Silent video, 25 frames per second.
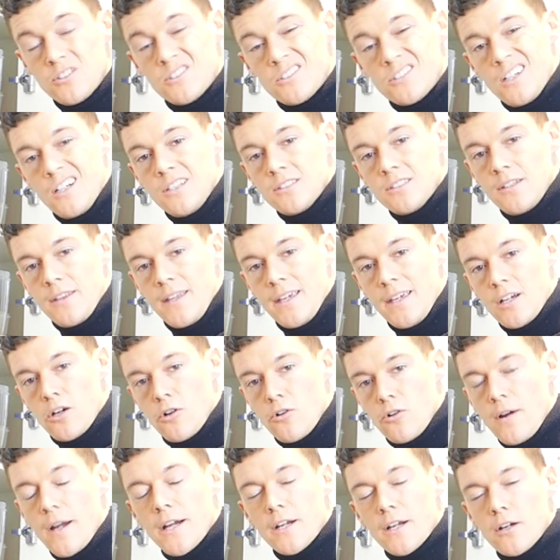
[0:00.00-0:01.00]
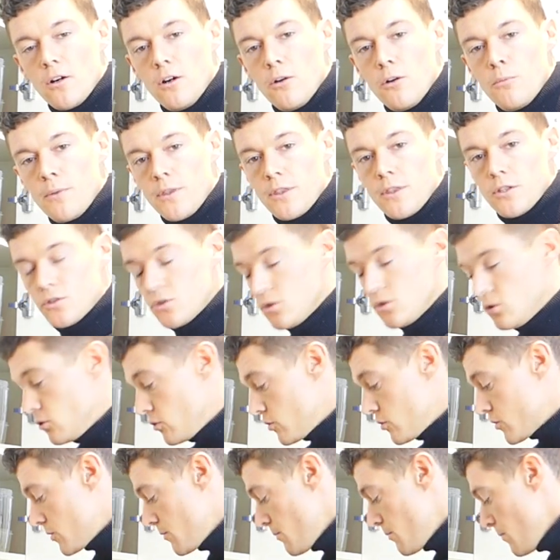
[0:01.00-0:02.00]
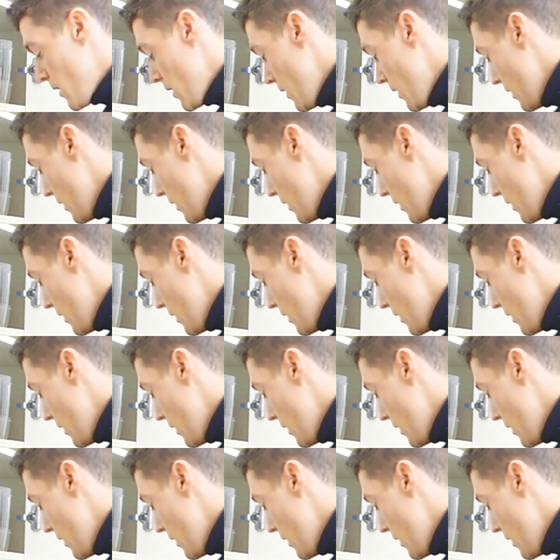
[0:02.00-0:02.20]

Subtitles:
can start to then crack on with the sauce.